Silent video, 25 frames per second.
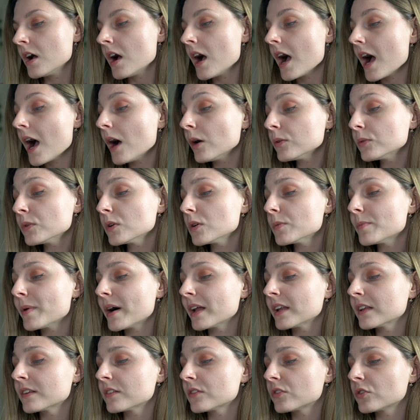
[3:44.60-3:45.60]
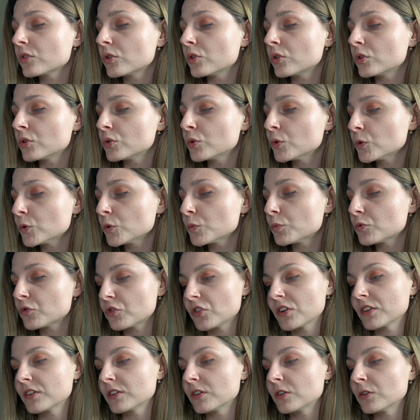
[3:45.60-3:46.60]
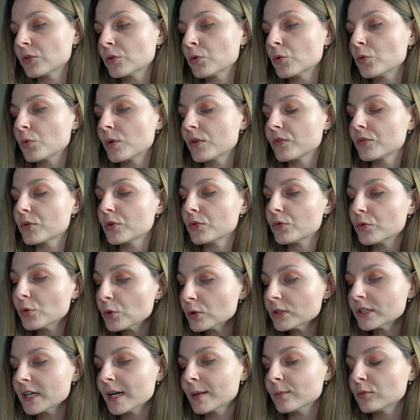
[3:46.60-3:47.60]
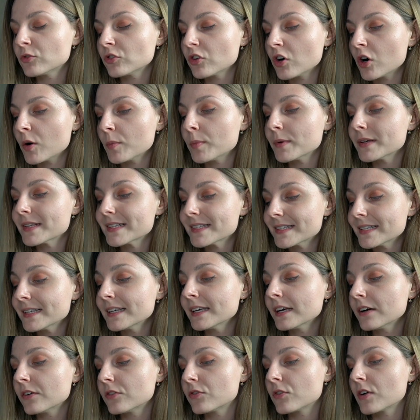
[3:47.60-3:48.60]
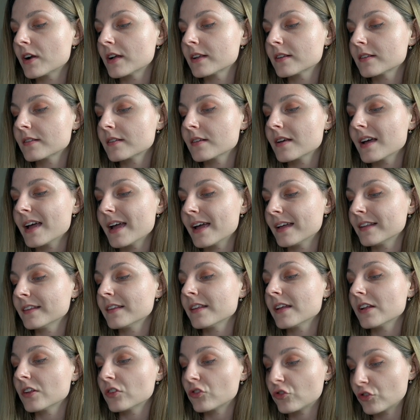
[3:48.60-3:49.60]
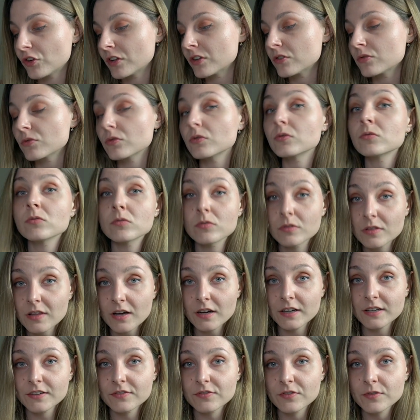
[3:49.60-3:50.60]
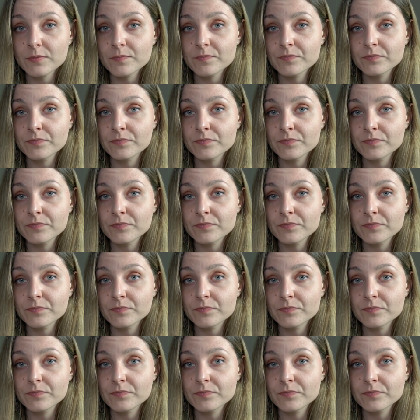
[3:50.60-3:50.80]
How do you balance your YouTube channel with your full-time job, seeing friends, and general life?